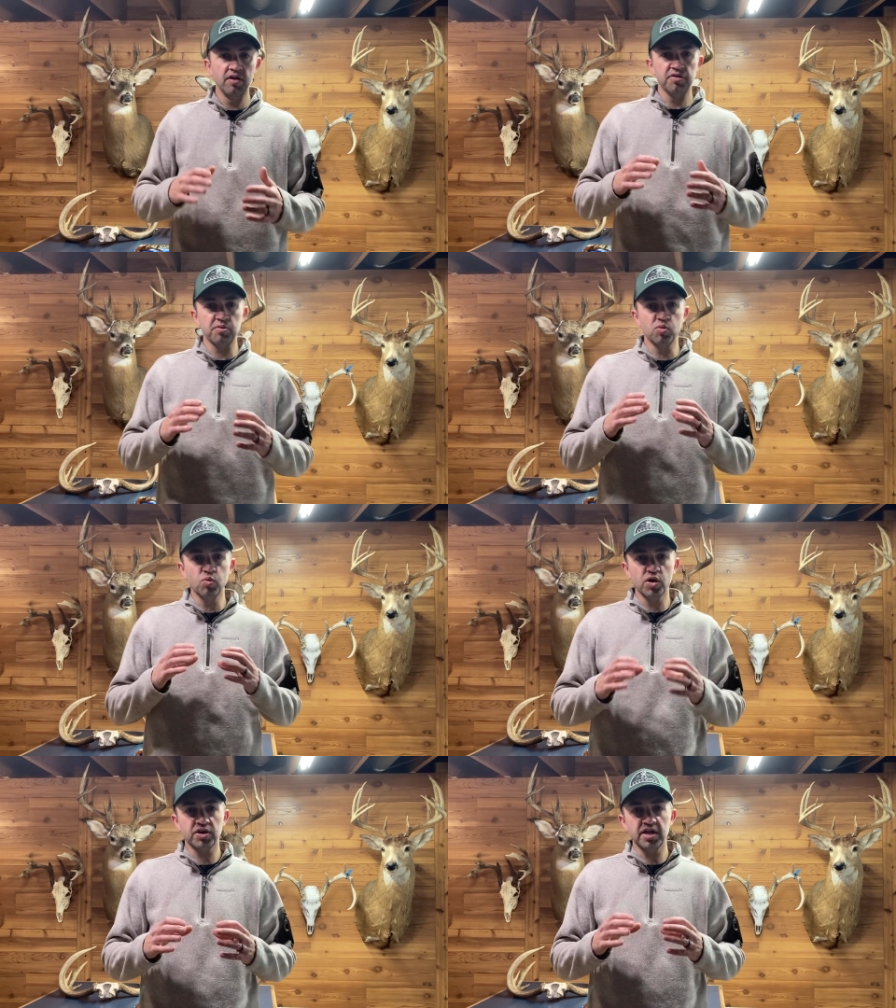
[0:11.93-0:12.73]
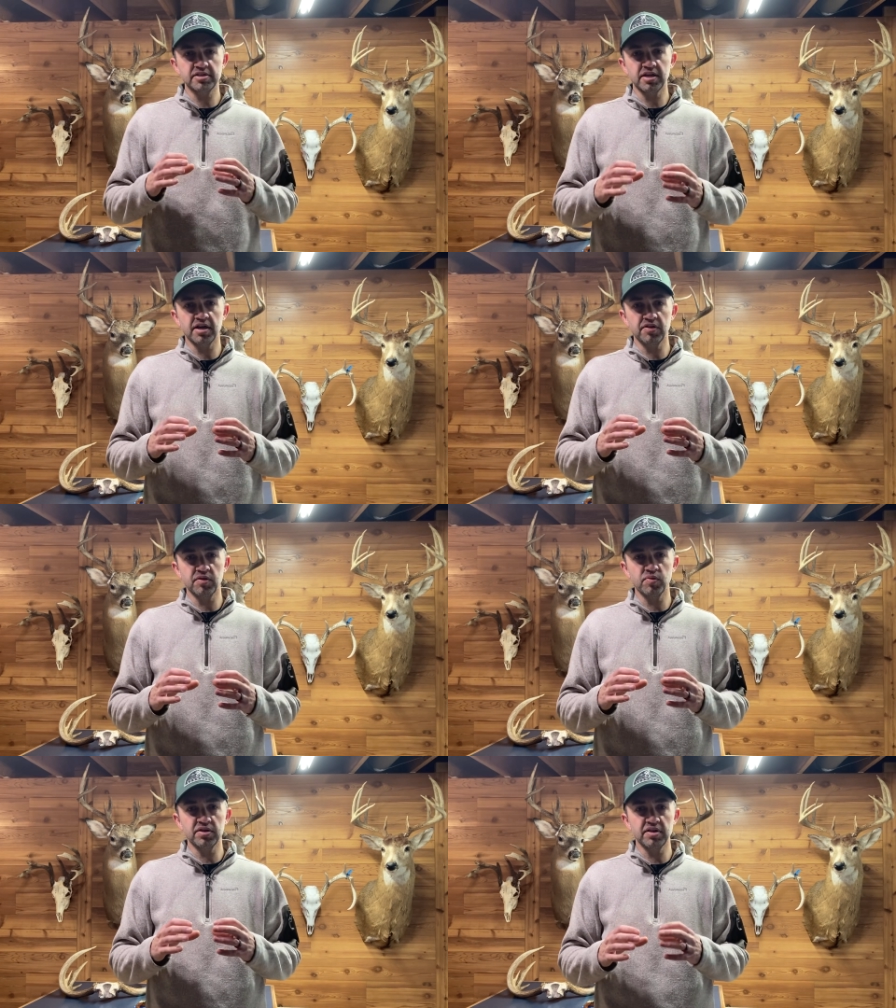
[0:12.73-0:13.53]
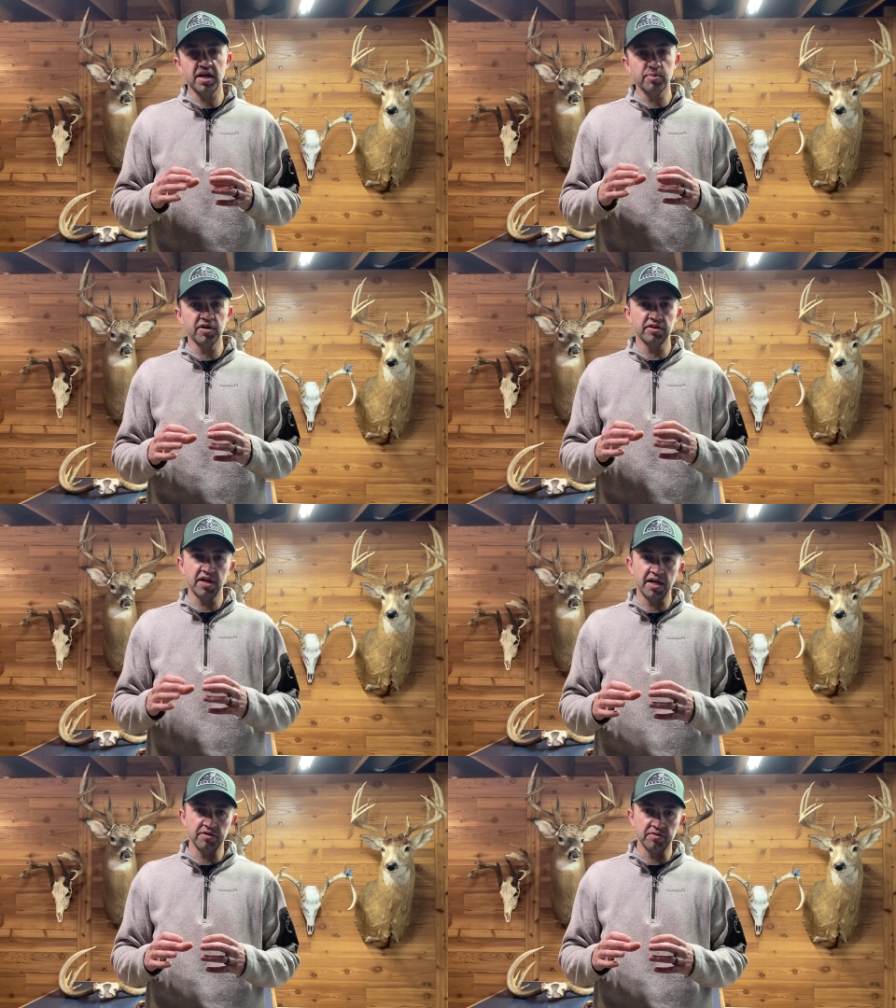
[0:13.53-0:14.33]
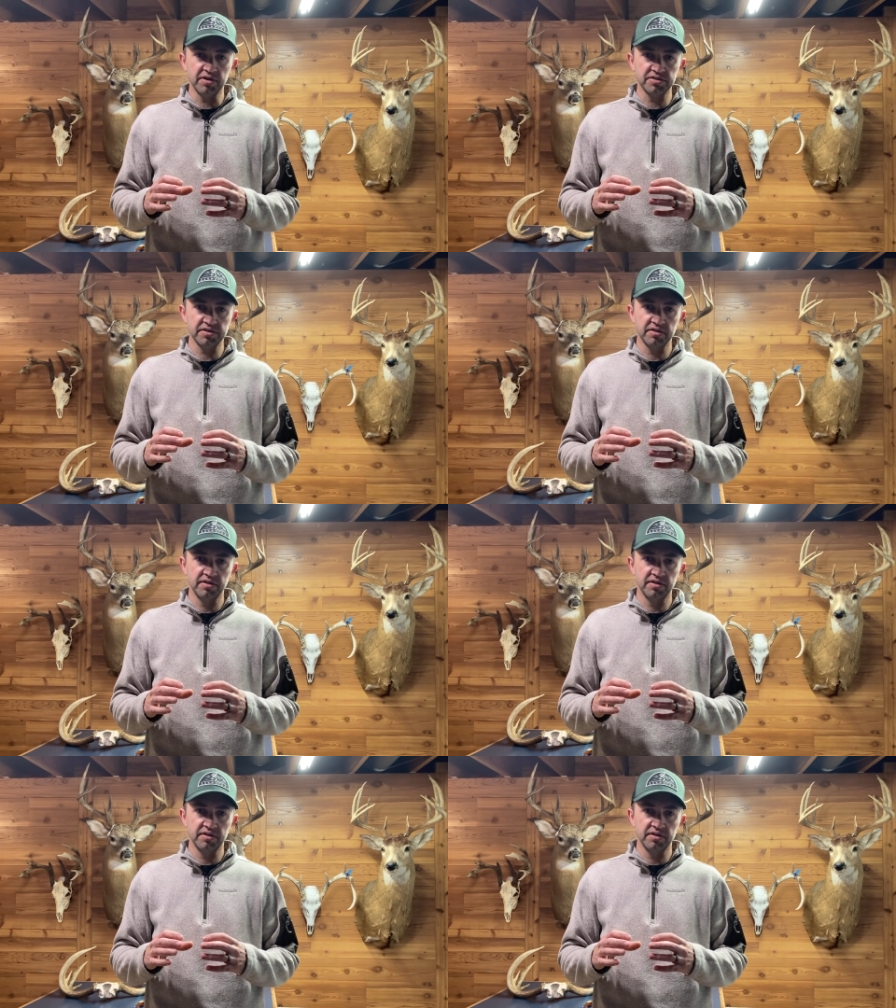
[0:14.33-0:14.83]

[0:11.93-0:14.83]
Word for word: through working together with neighboring landowners.